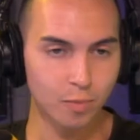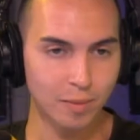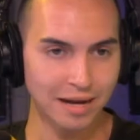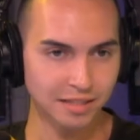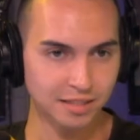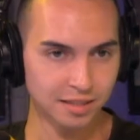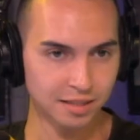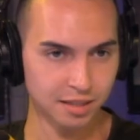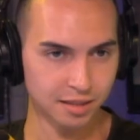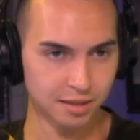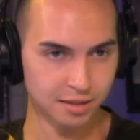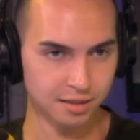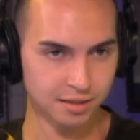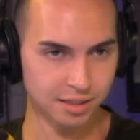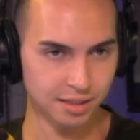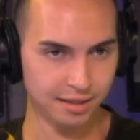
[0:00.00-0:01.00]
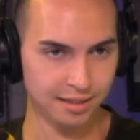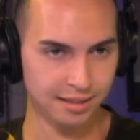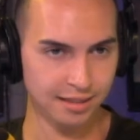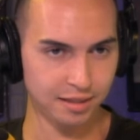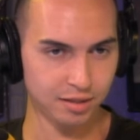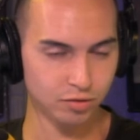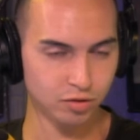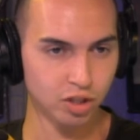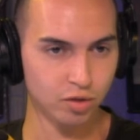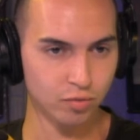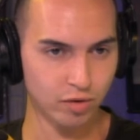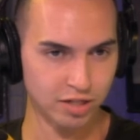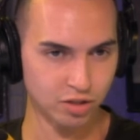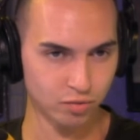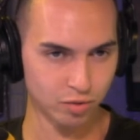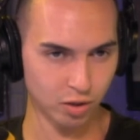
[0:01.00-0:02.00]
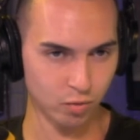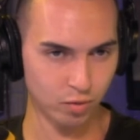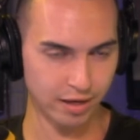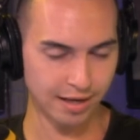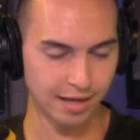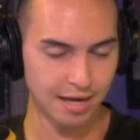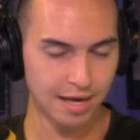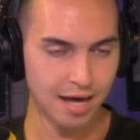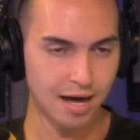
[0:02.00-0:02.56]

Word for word: back to the to the to the ranch really quick,